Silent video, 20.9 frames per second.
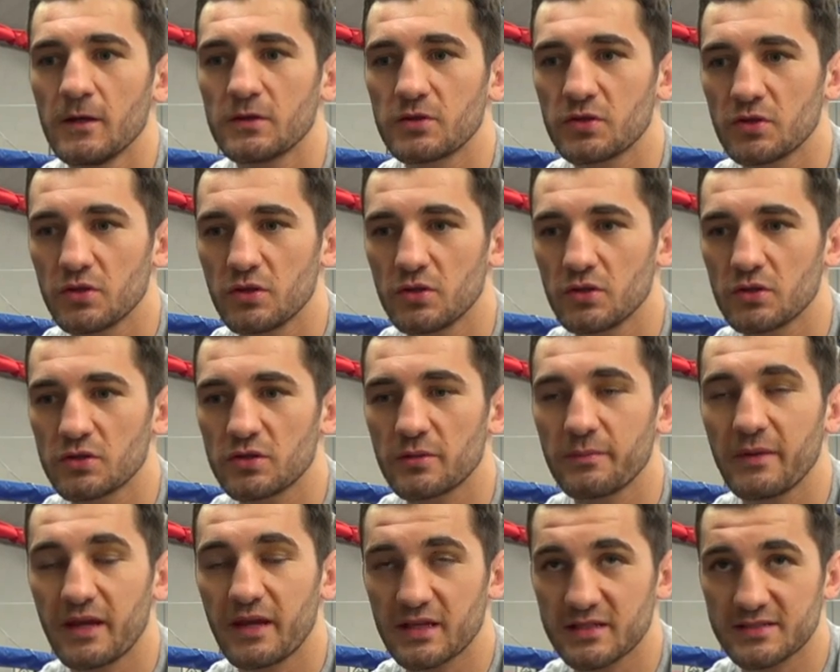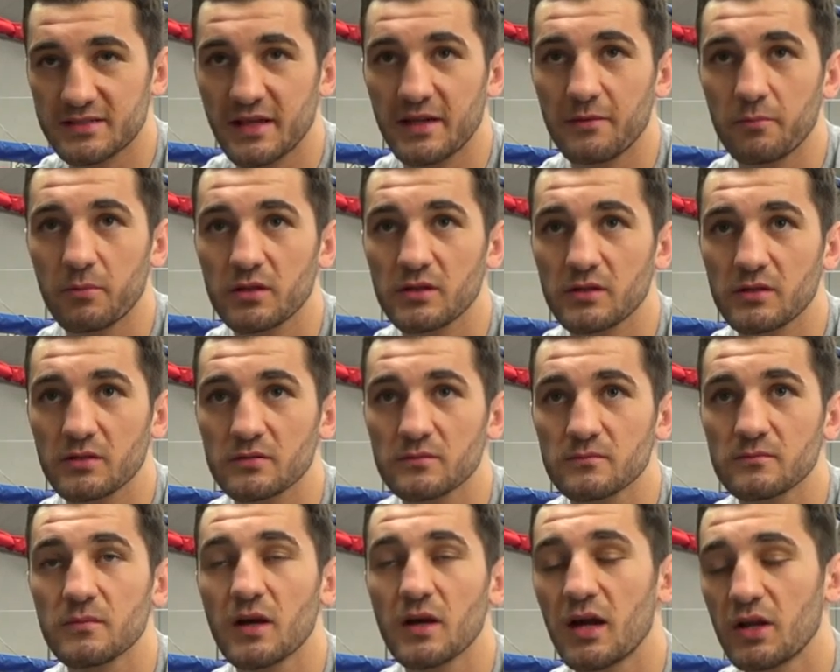to make a statement
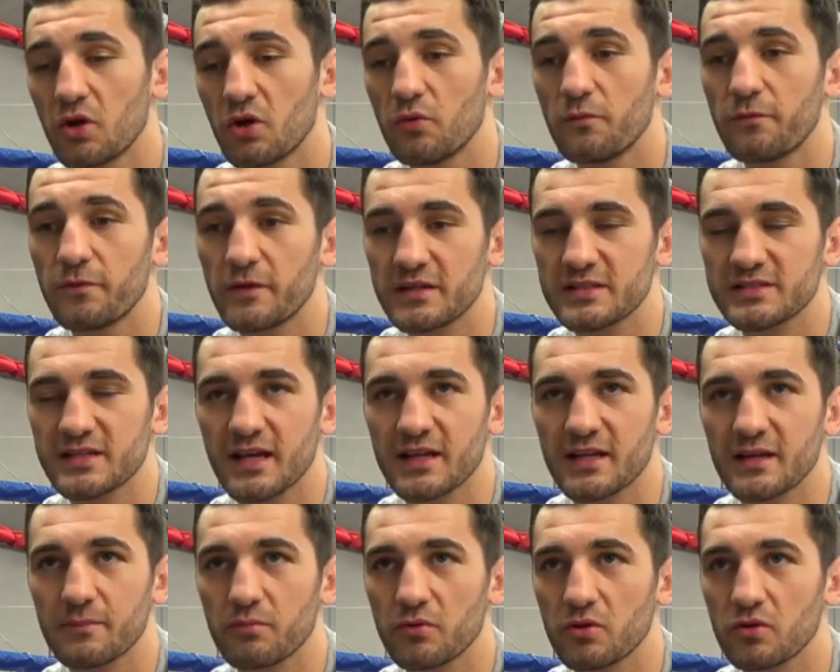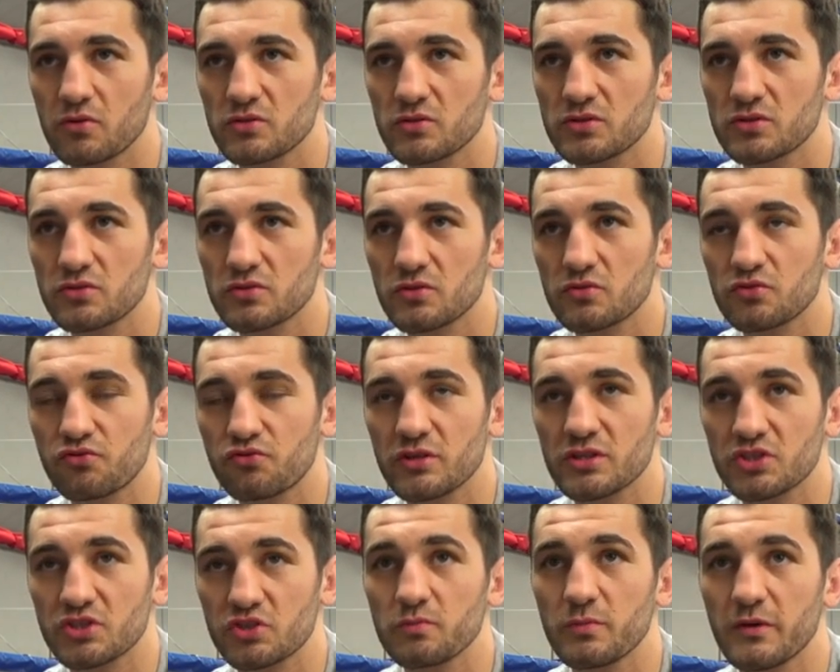and hopefully set up those
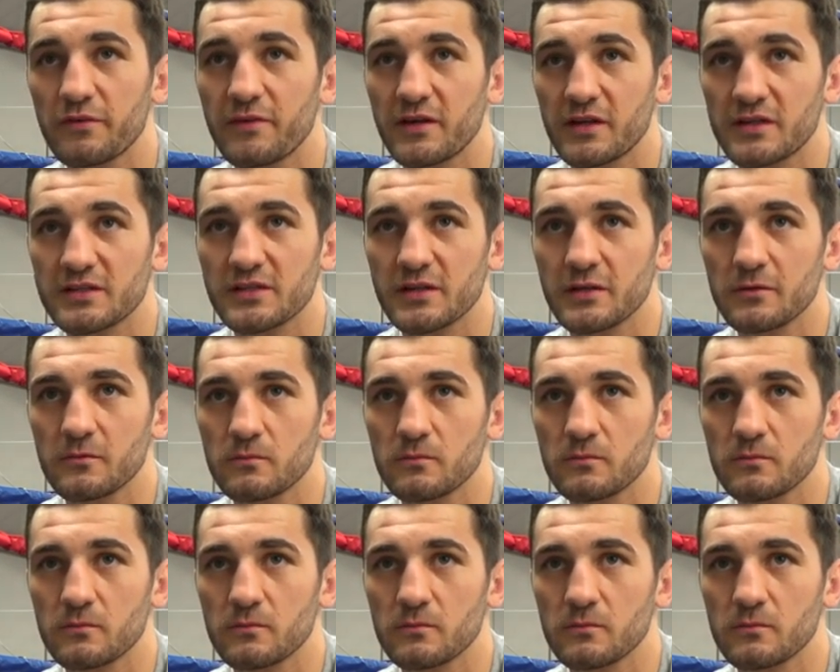real super fights then.